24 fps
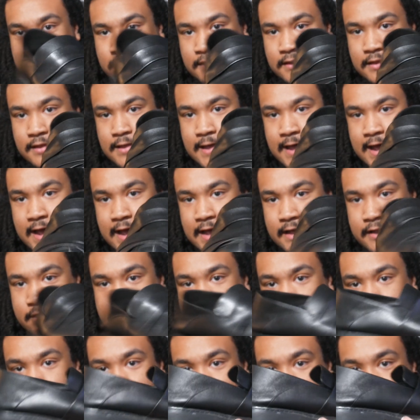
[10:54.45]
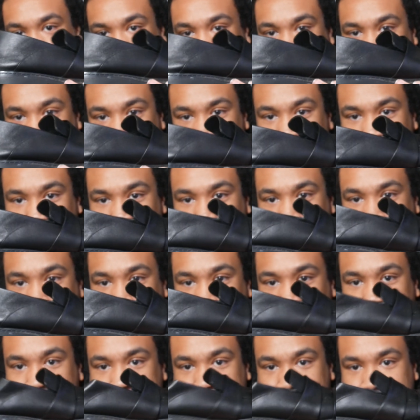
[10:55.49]
that you can collapse the
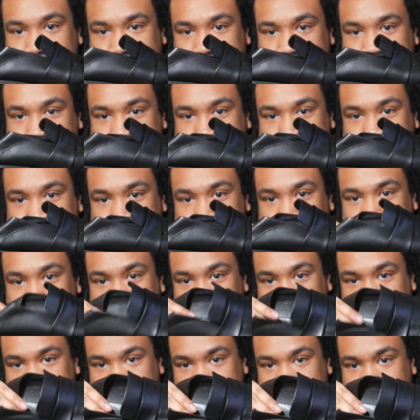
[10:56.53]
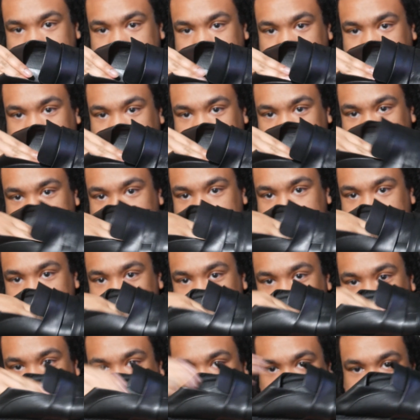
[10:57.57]
back just like this and it
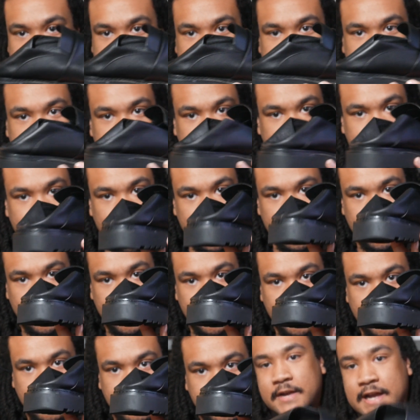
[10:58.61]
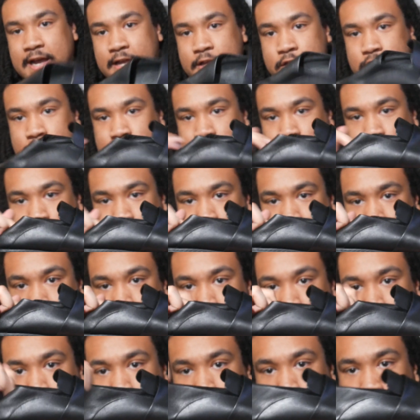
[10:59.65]
turns into like a mule, but I usually wear it
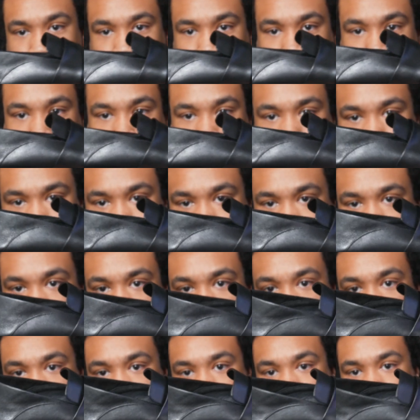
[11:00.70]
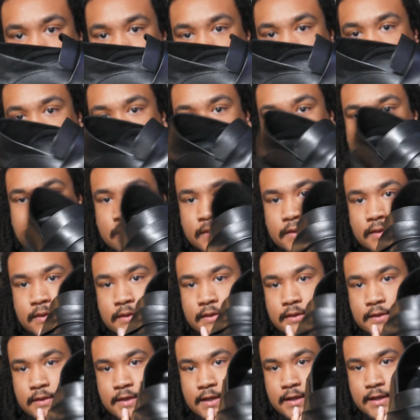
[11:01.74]
up like a loafer.
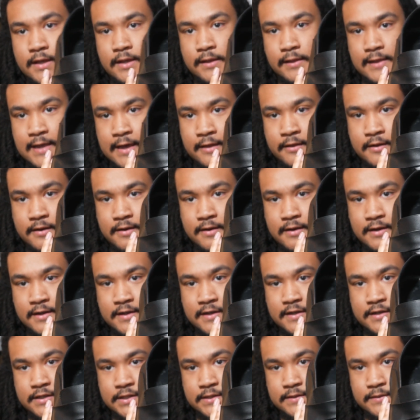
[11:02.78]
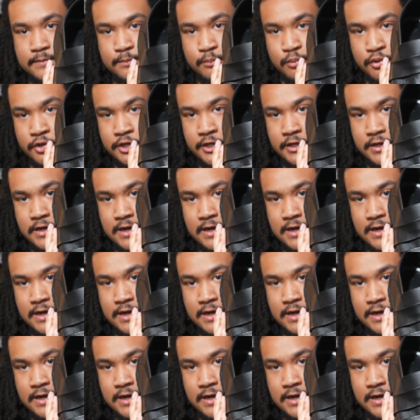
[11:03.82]
The leather is pretty